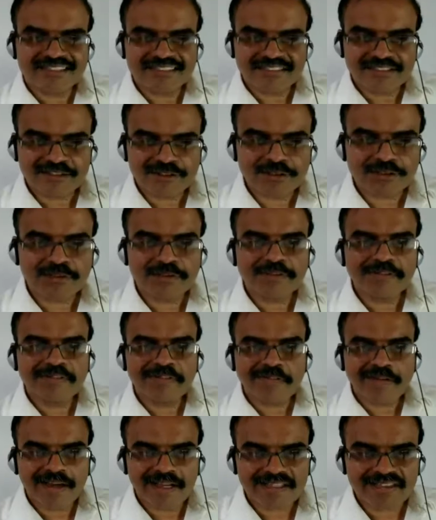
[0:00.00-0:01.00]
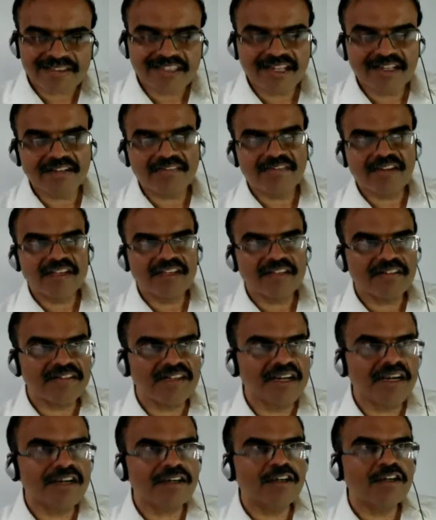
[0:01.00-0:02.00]
so I think we
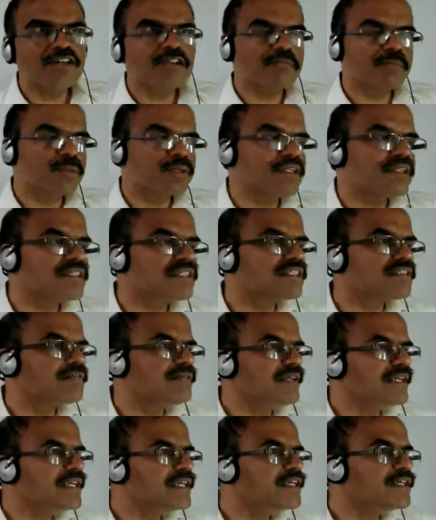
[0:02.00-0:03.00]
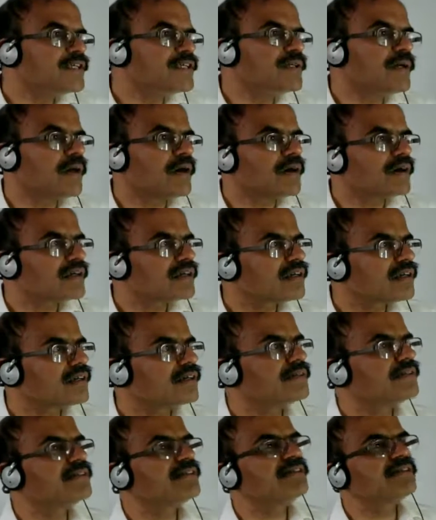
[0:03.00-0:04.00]
are going to put this video on
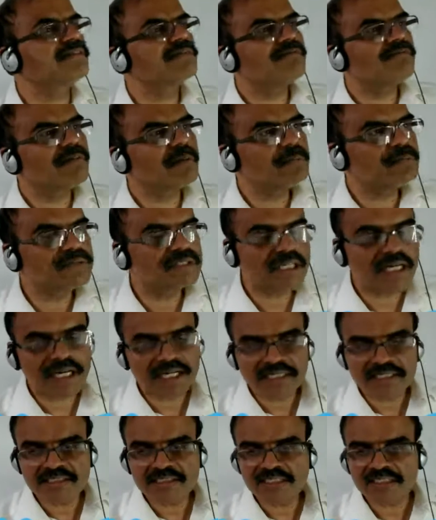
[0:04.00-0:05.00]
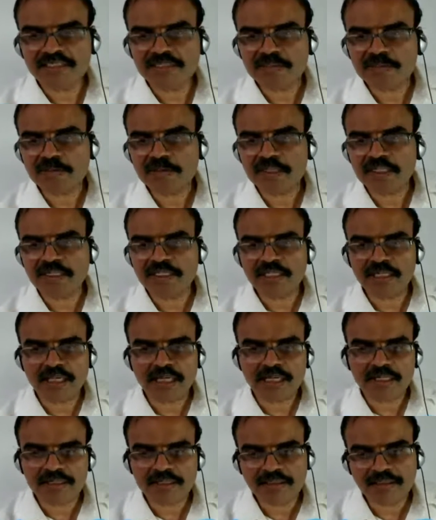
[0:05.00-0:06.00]
websites and so on,
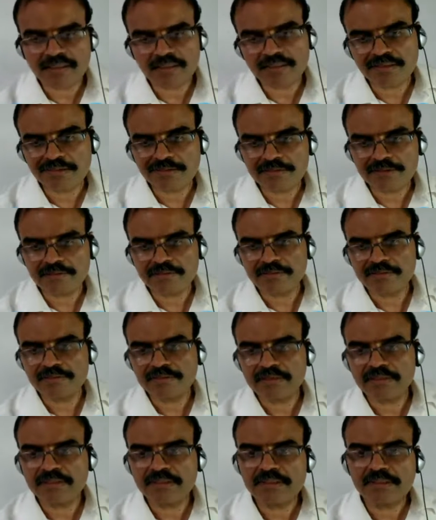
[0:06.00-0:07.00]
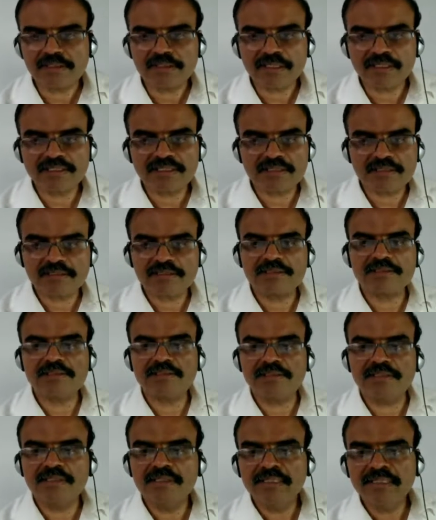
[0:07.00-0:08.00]
and let's.
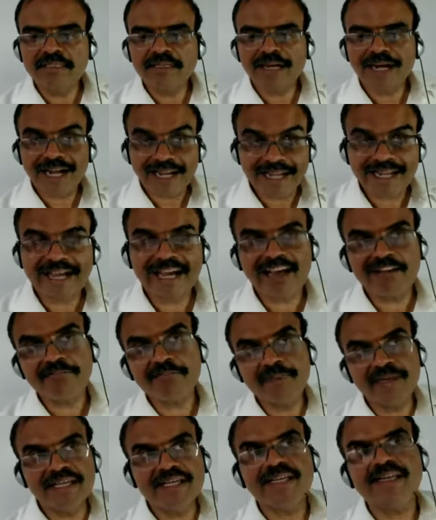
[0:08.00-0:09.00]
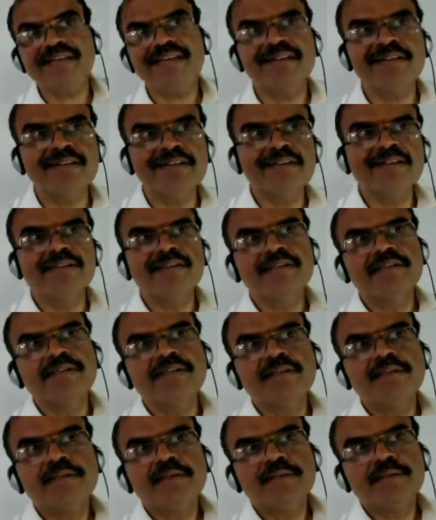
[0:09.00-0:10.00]
I have been
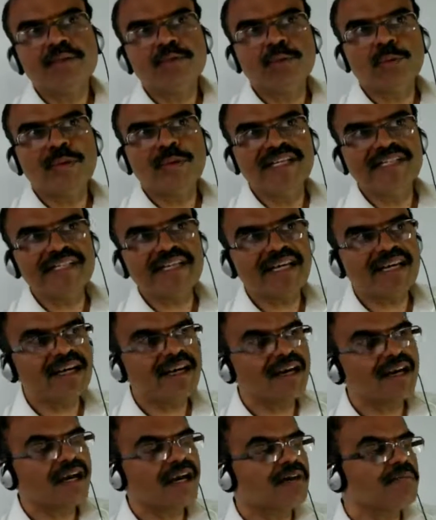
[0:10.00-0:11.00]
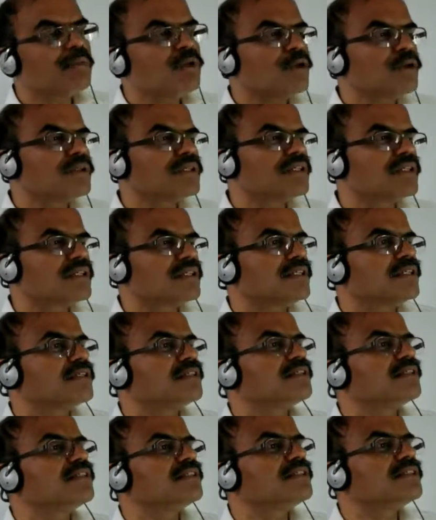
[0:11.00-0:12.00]
tweeting about
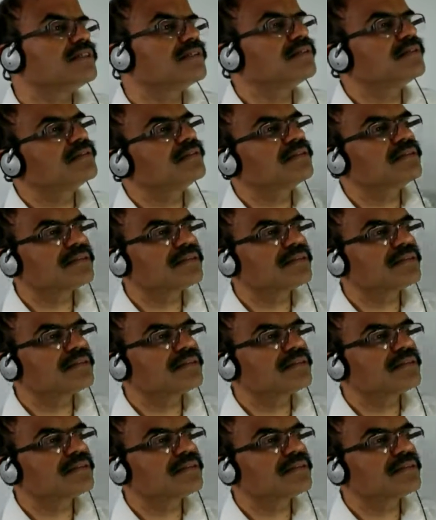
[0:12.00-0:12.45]
this